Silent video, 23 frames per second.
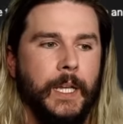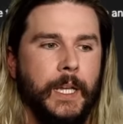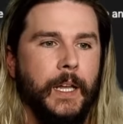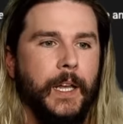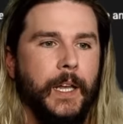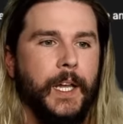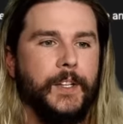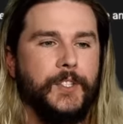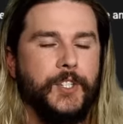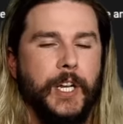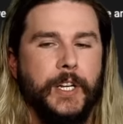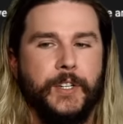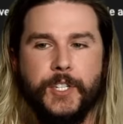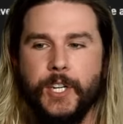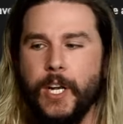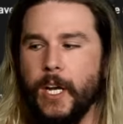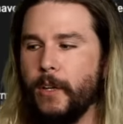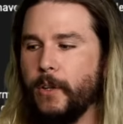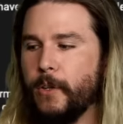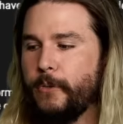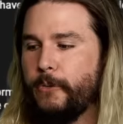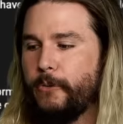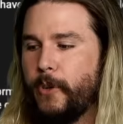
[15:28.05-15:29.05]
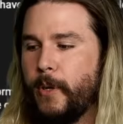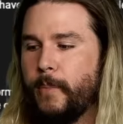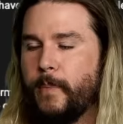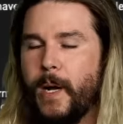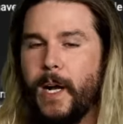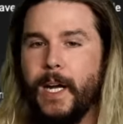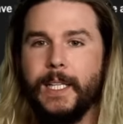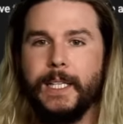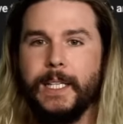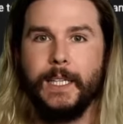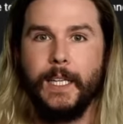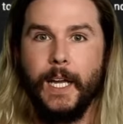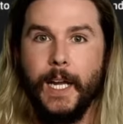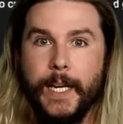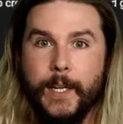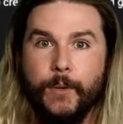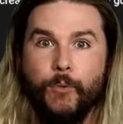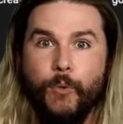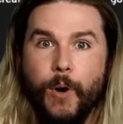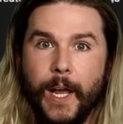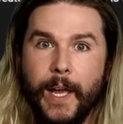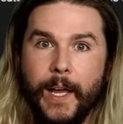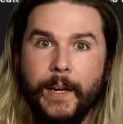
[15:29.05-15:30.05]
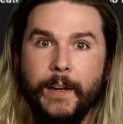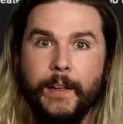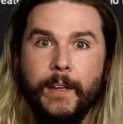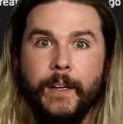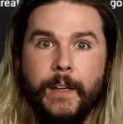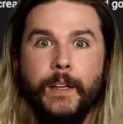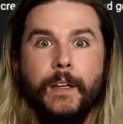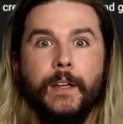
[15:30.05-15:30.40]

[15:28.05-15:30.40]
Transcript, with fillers: It changed color from a light red